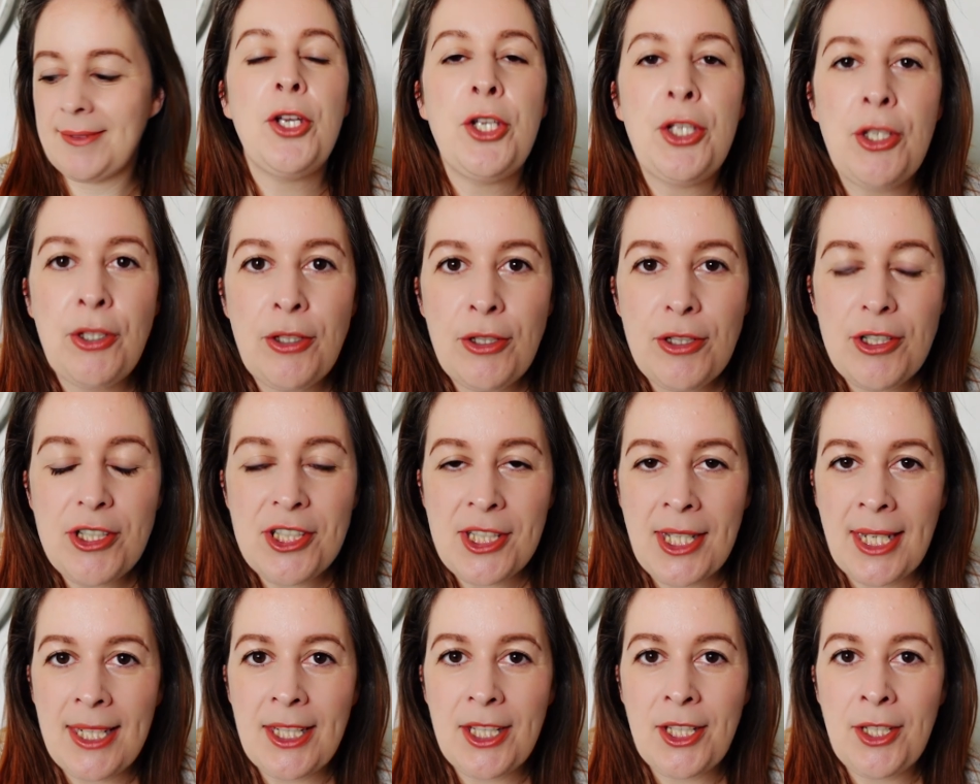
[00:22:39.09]
Huge
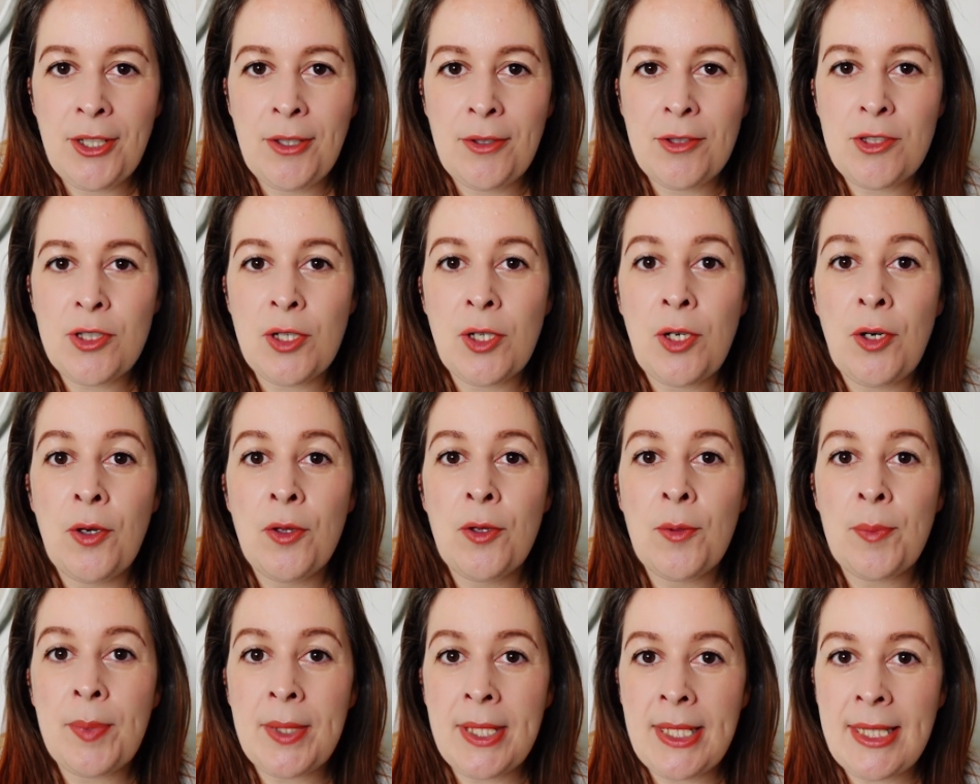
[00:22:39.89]
thank you to all
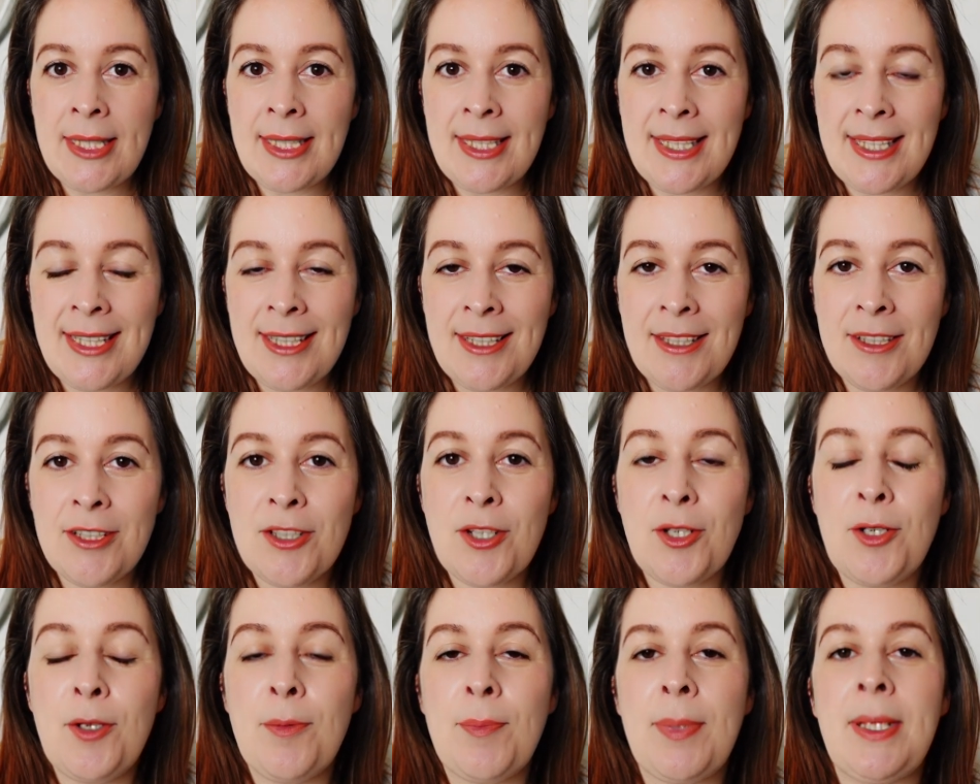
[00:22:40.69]
the
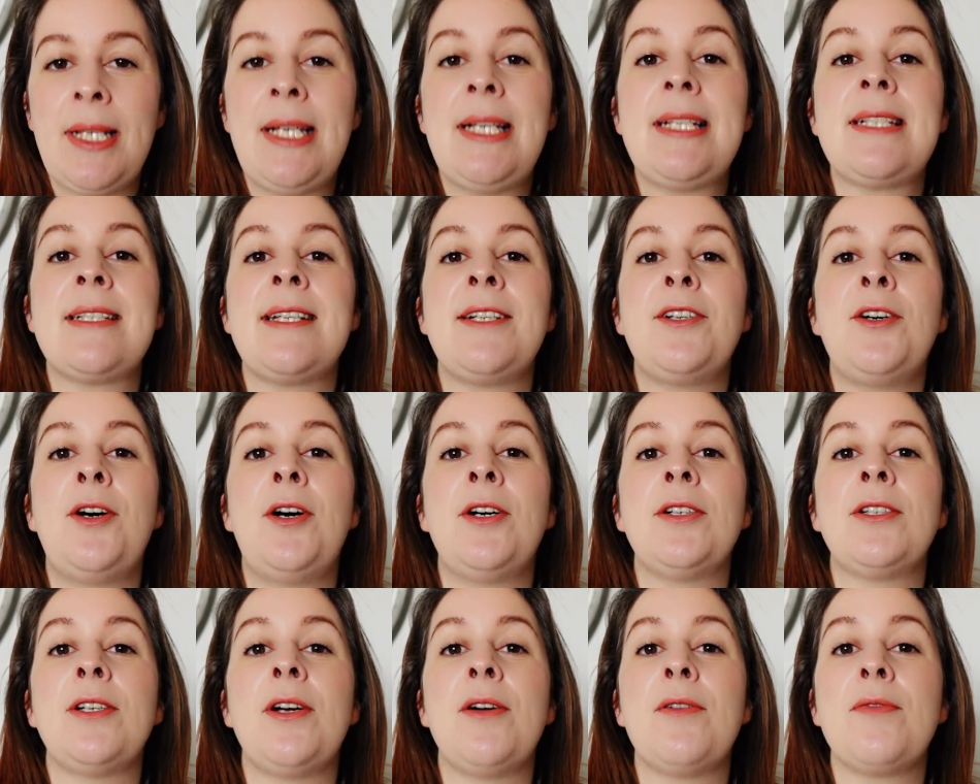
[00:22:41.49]
Brigadiers who placed an
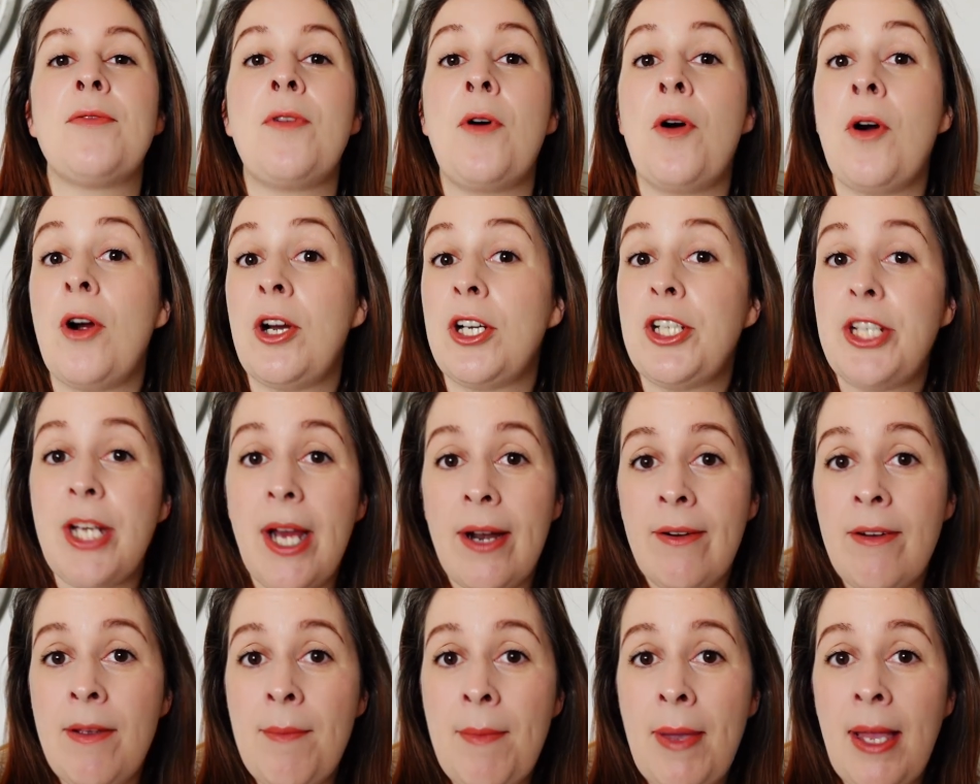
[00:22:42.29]
order for
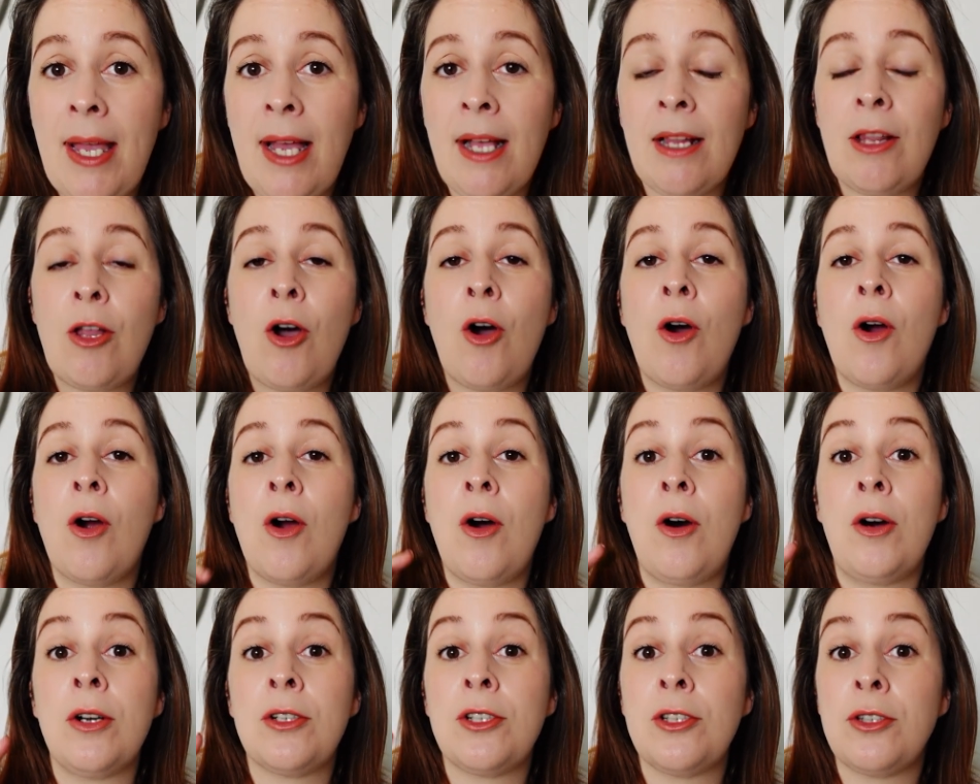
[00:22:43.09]
cherry mail or
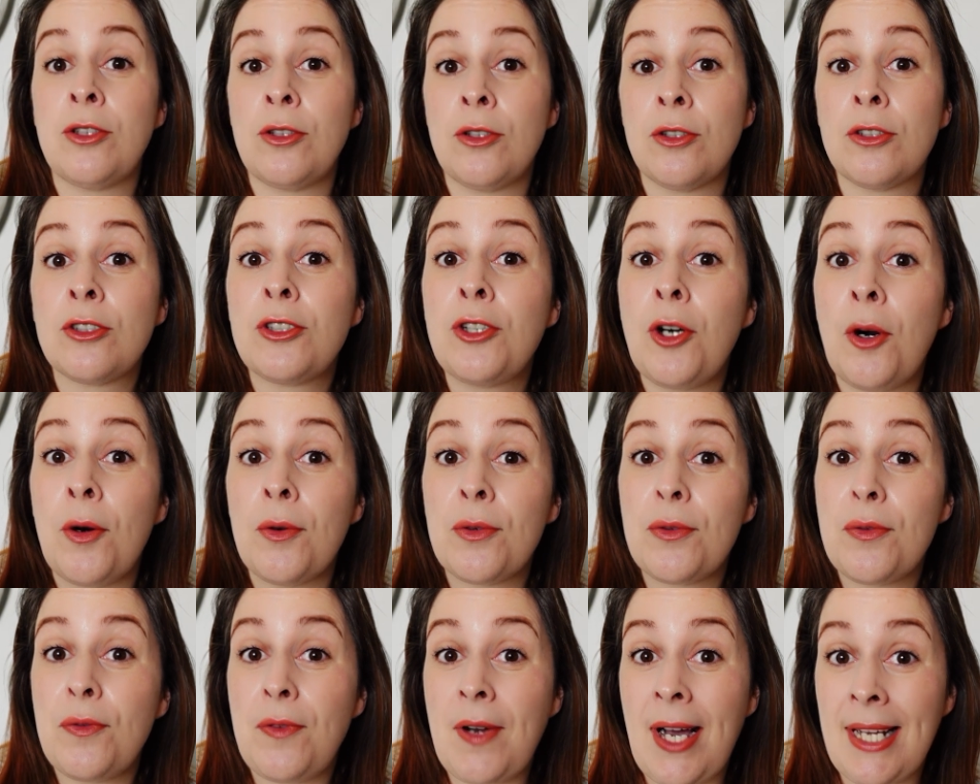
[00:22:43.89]
ordered those
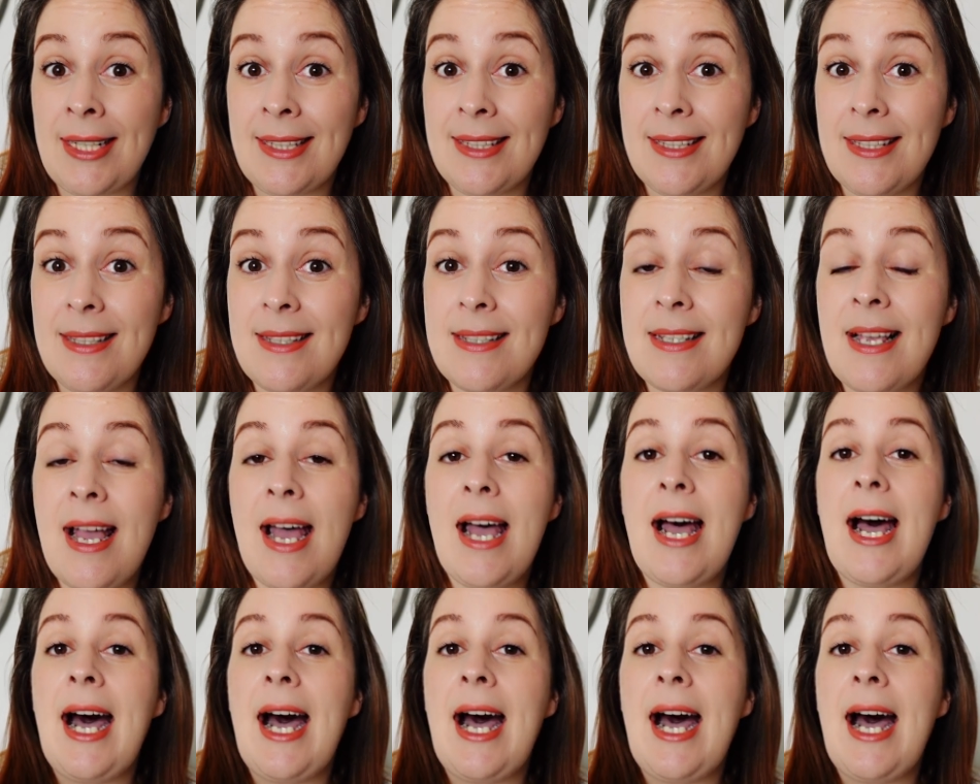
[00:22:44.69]
gold fans.